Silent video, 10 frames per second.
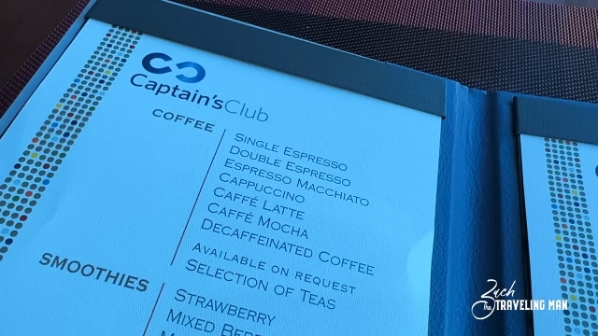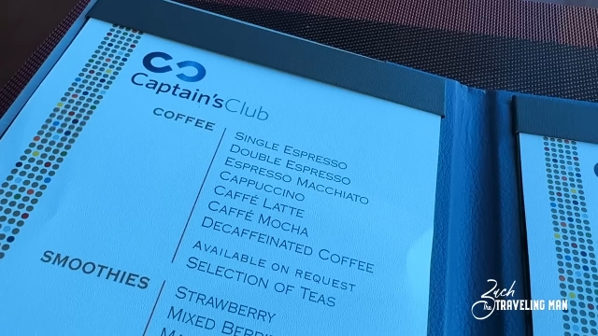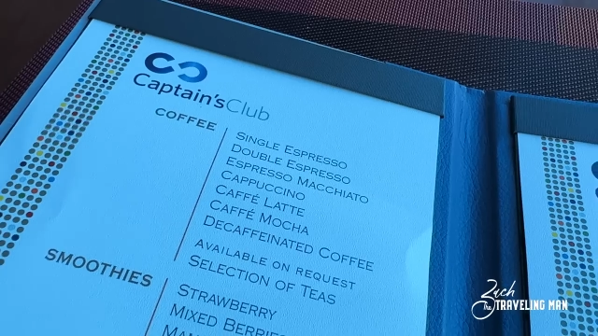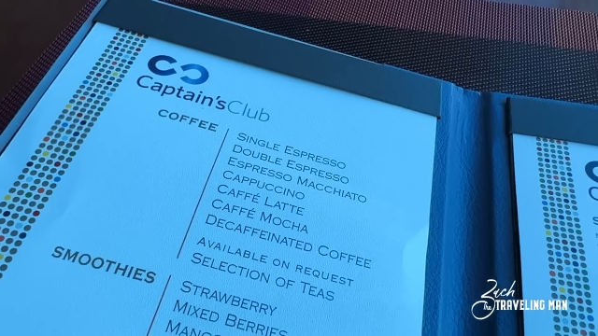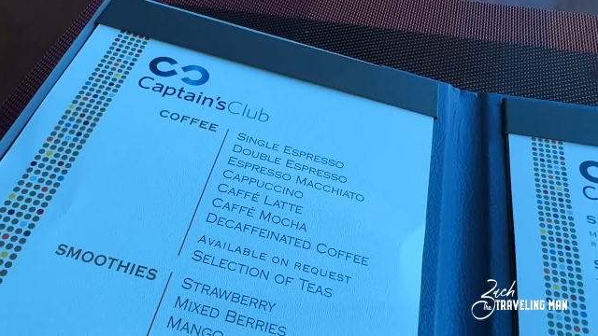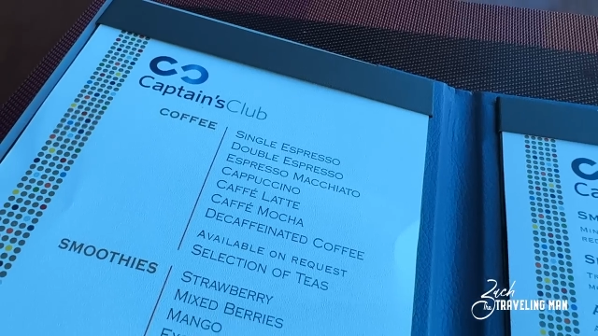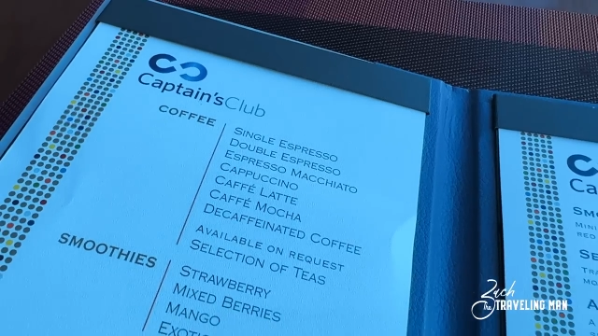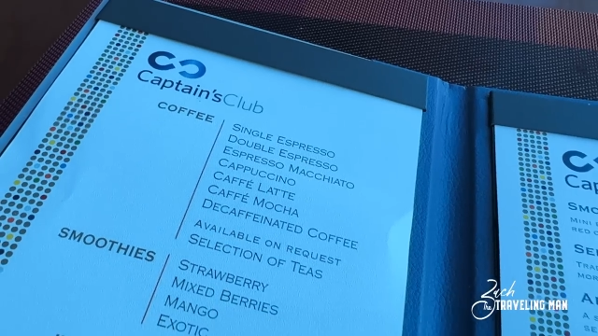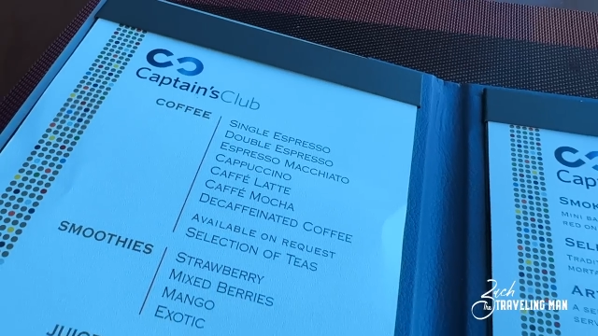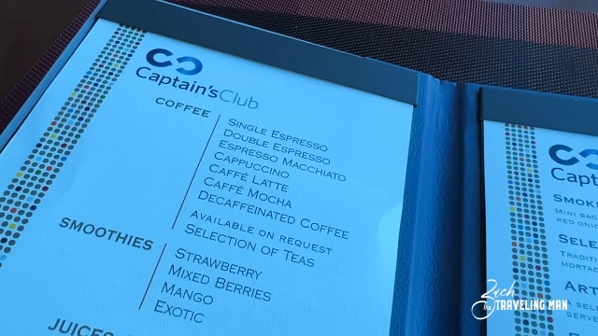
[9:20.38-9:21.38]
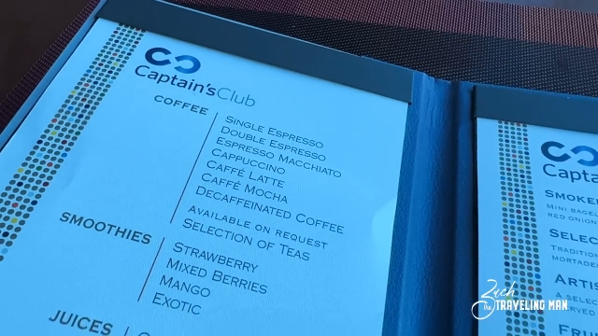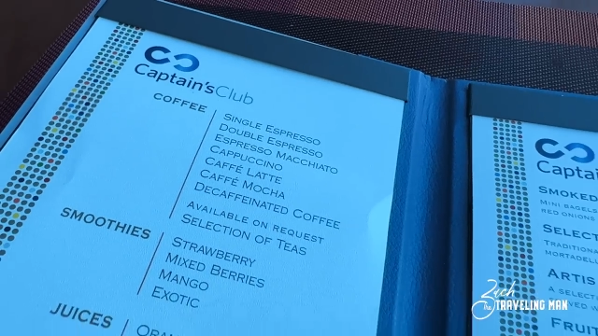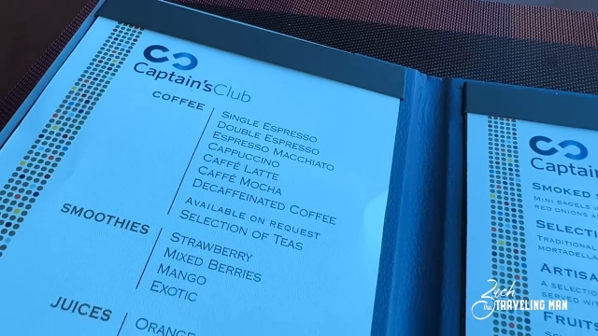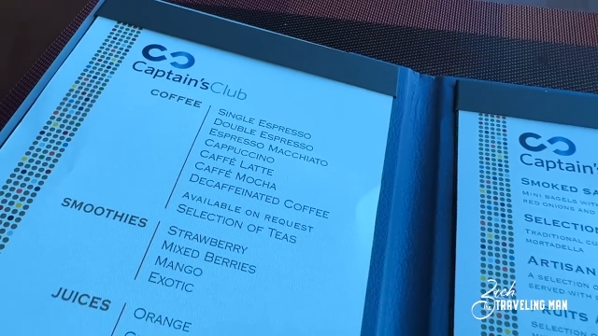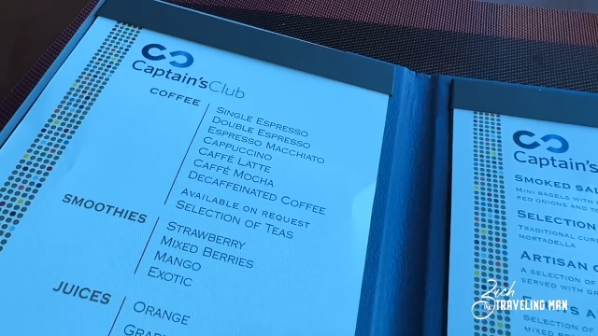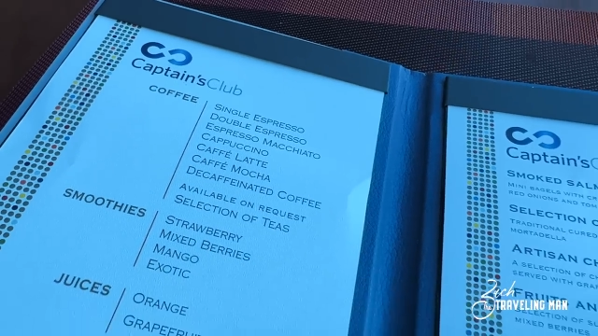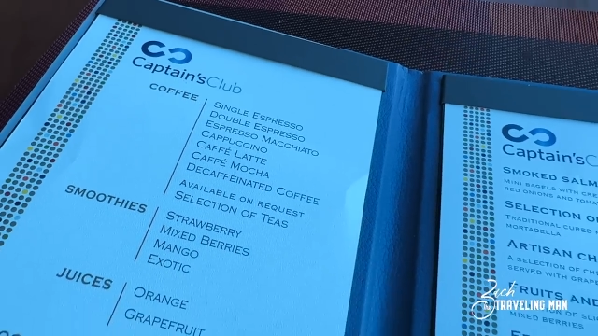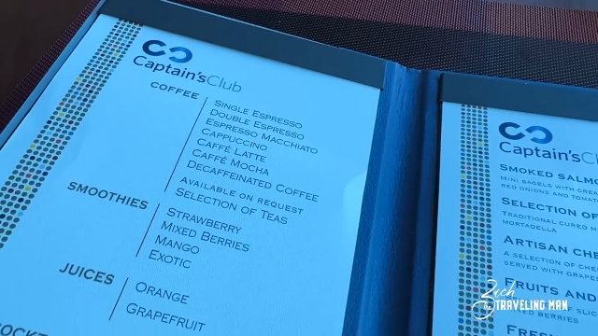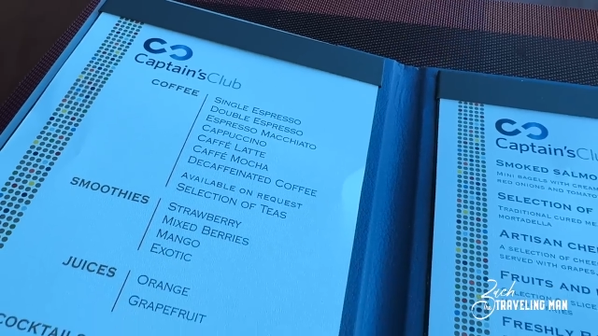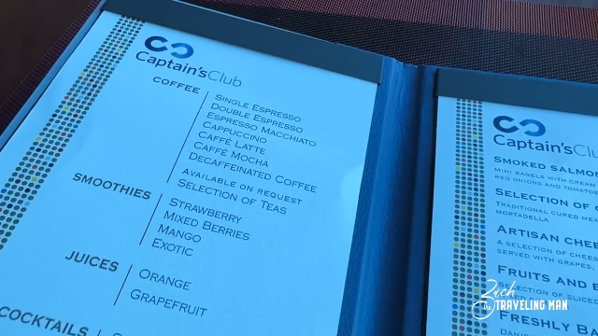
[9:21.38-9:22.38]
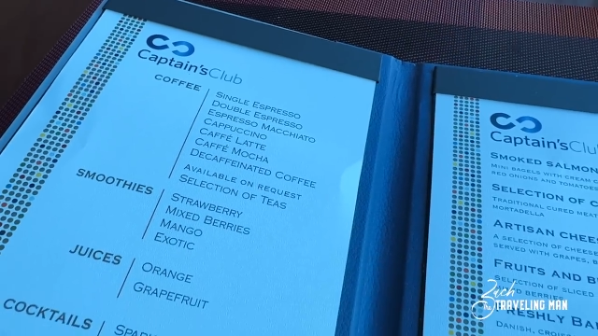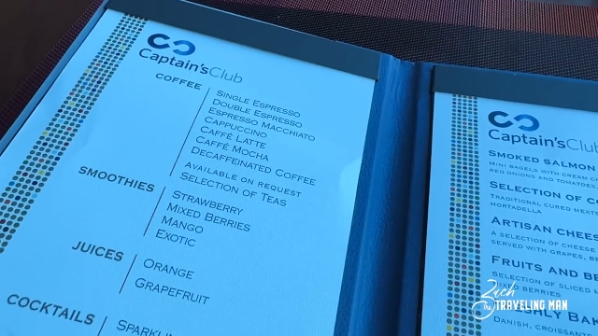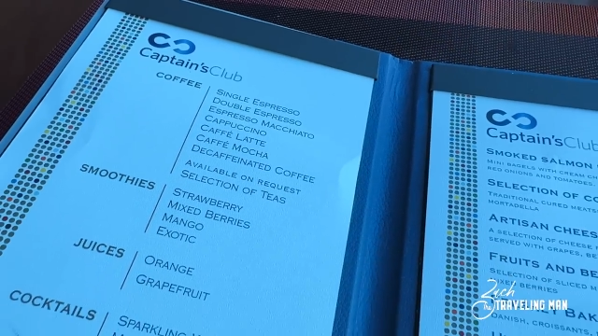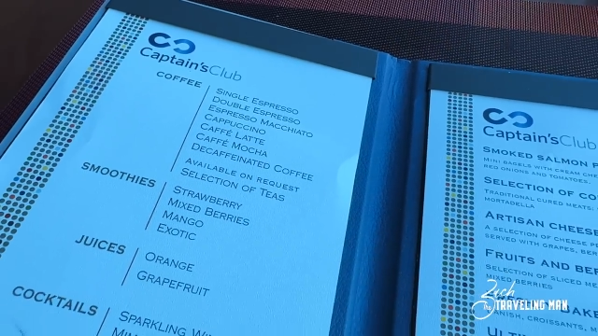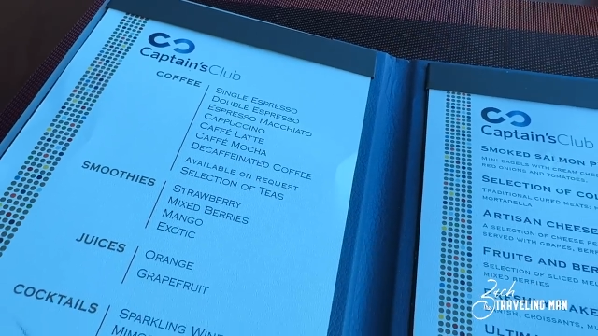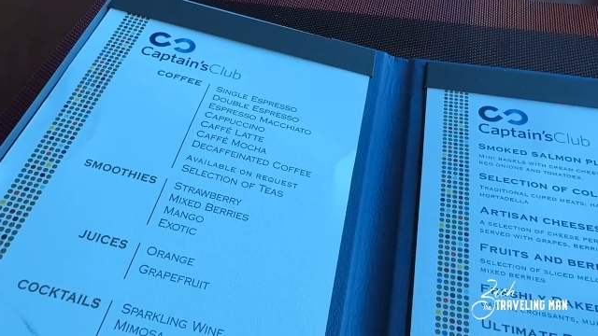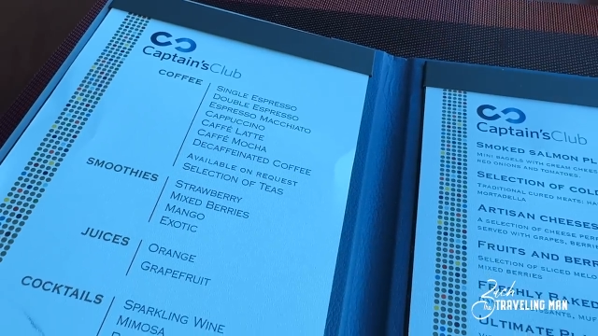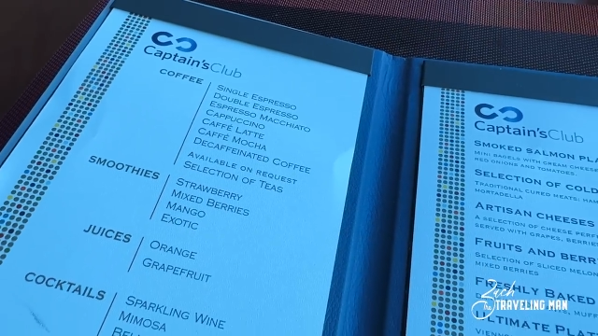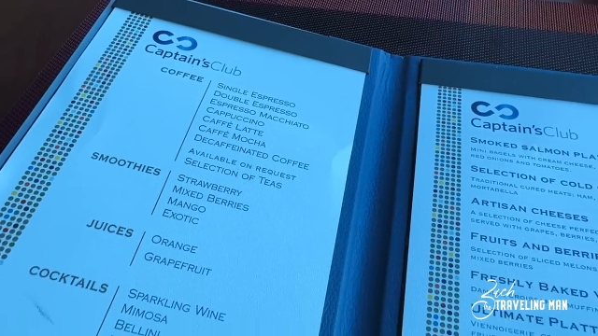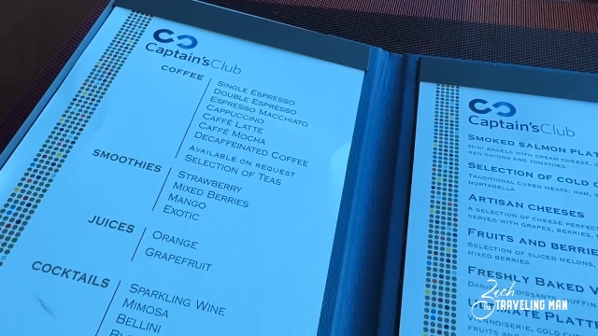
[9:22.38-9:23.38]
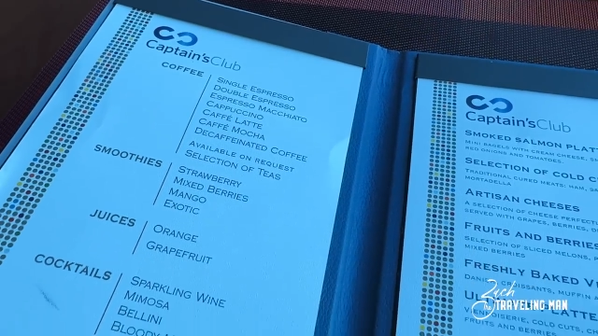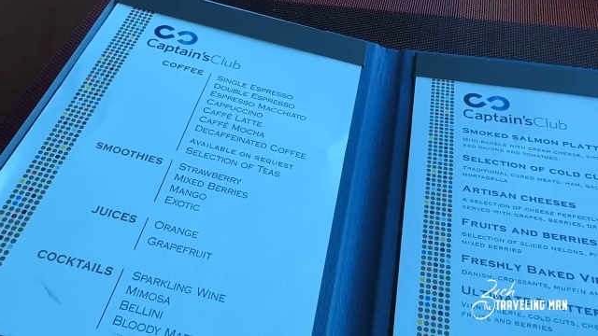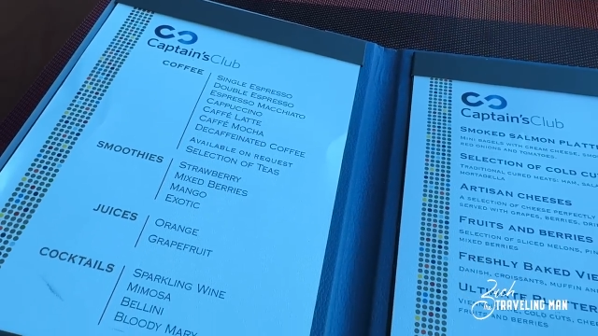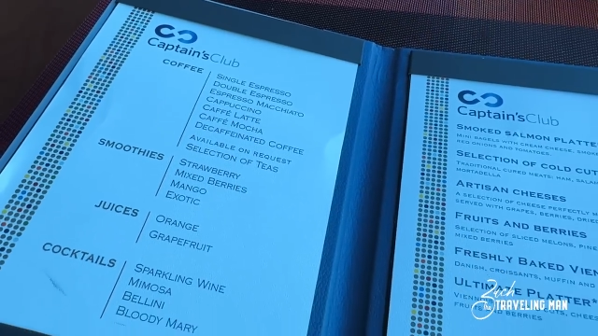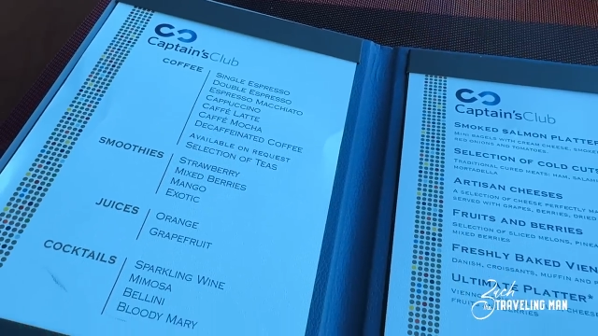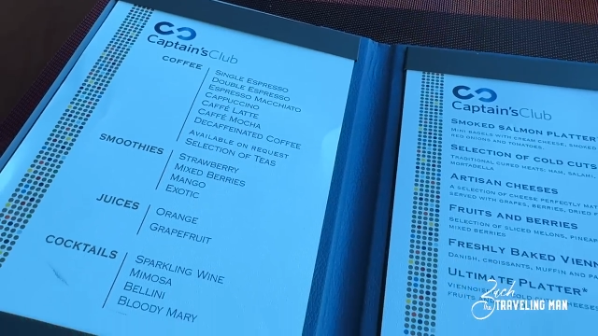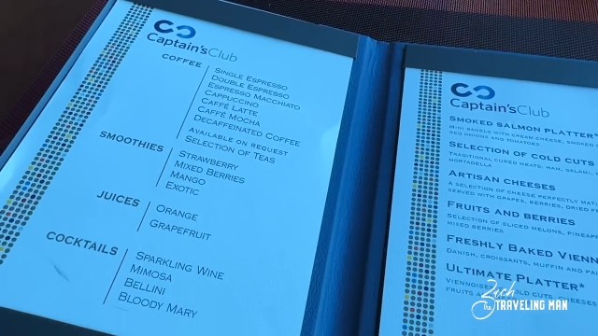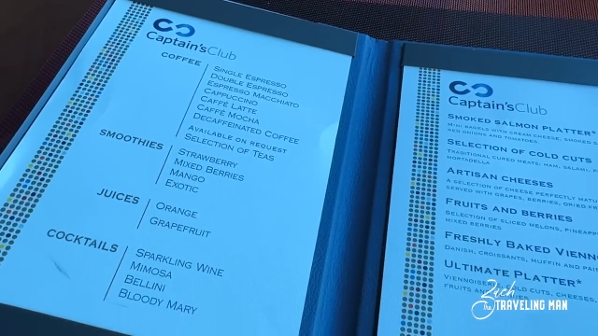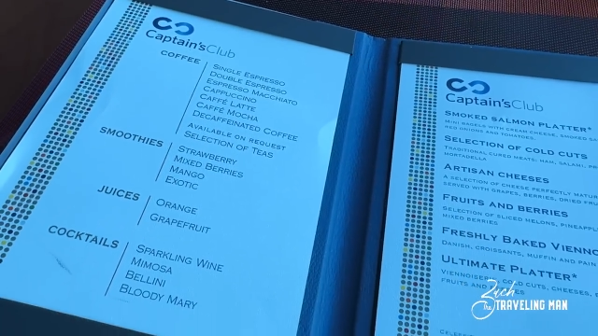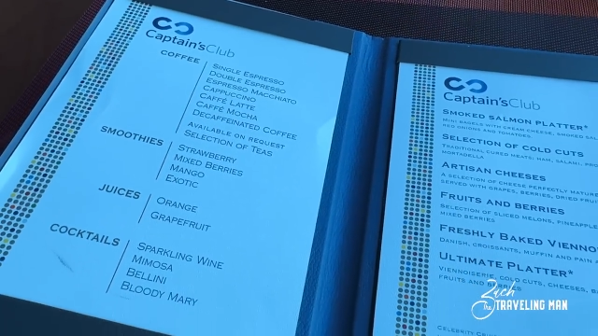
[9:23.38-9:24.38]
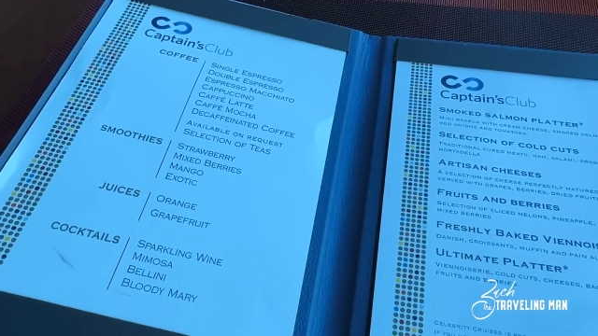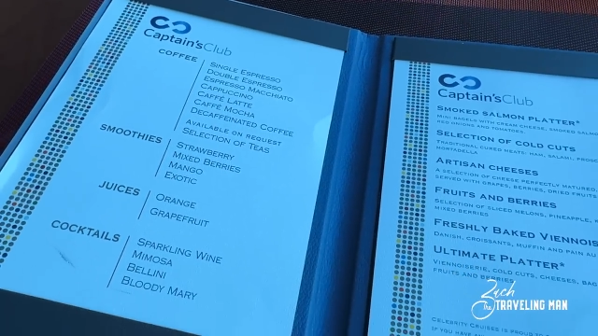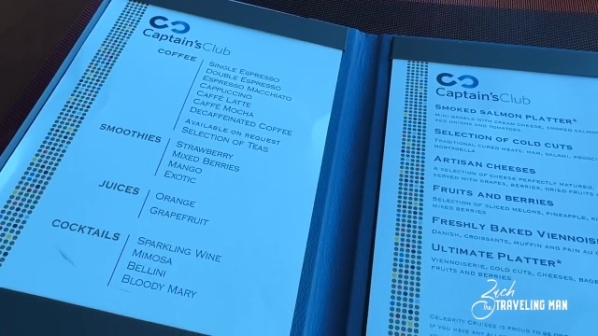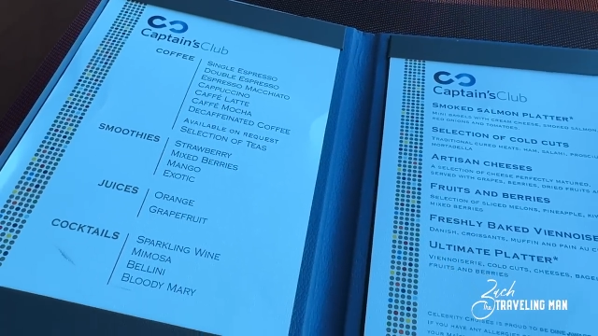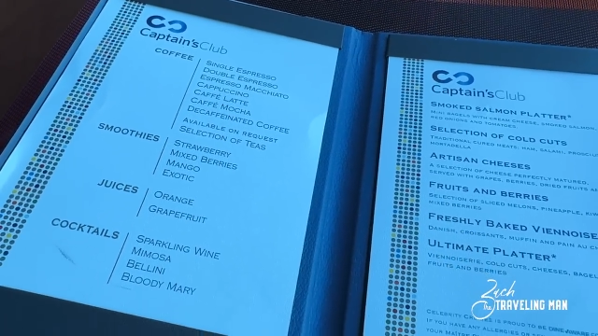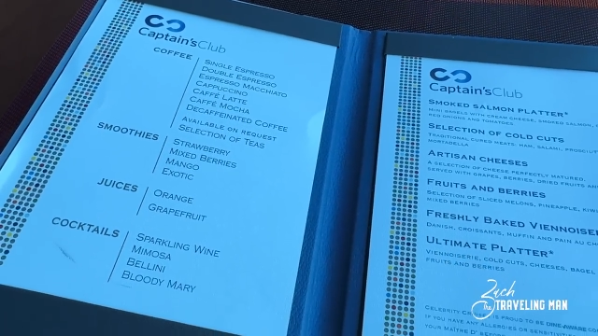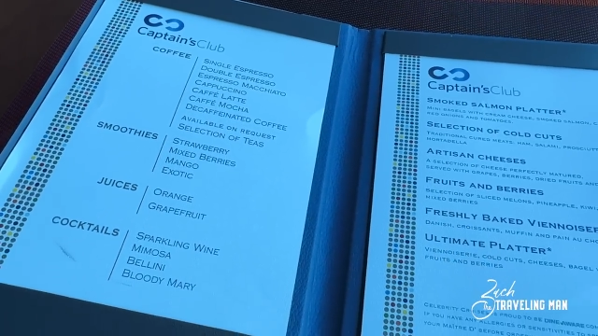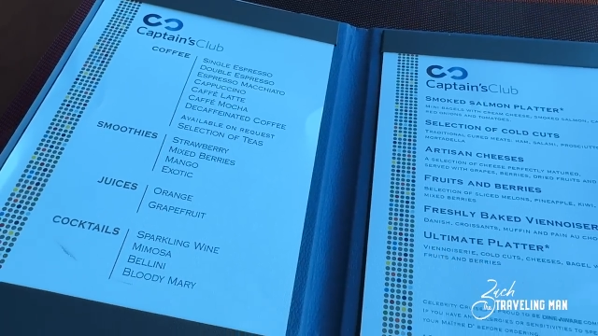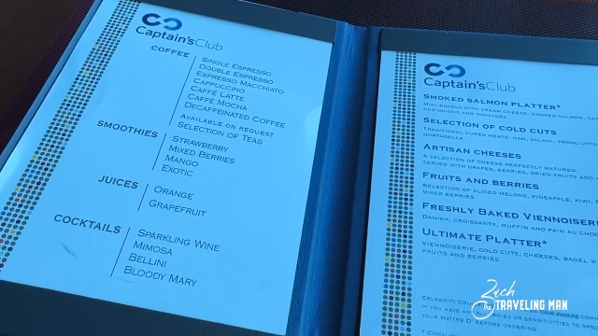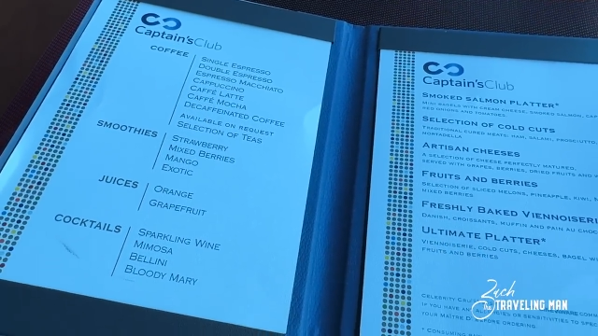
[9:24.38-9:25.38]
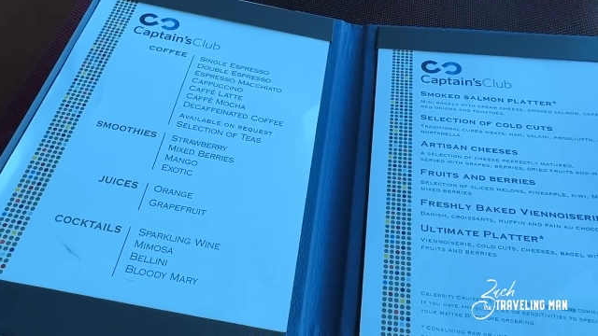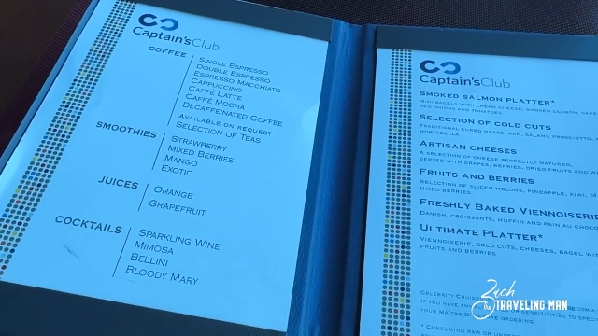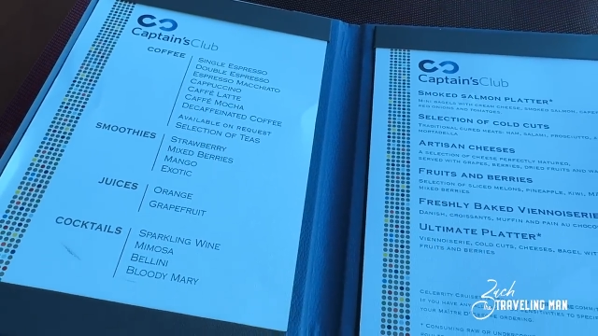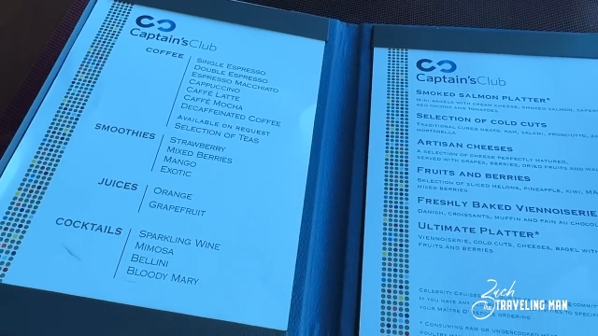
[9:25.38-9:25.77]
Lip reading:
[unreadable: no face in view]